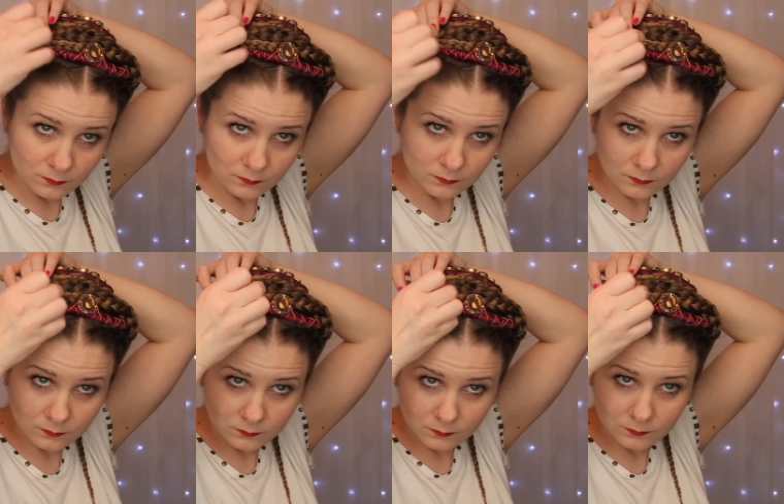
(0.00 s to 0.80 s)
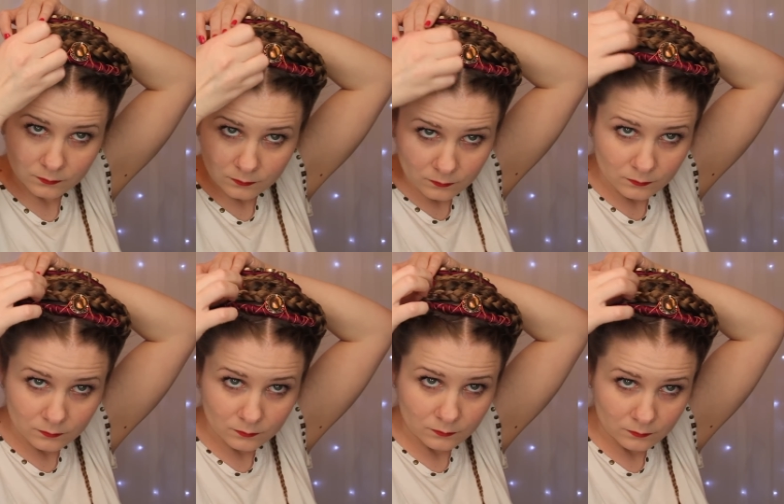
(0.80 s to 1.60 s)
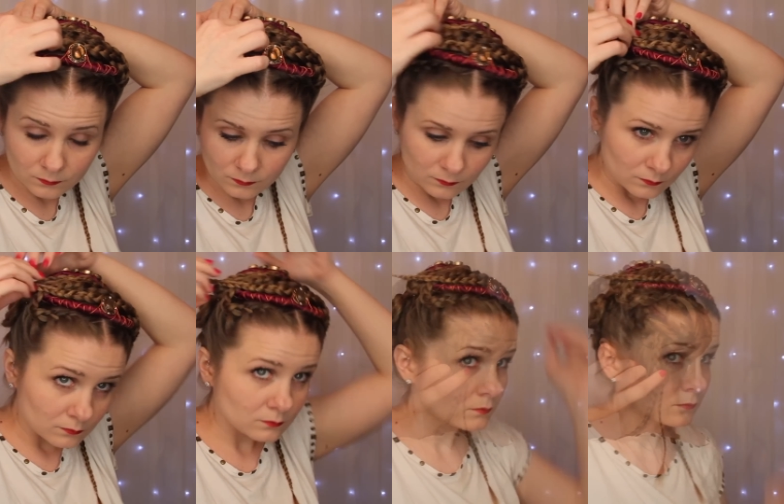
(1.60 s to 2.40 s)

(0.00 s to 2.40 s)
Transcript: time. The only real plan I had were those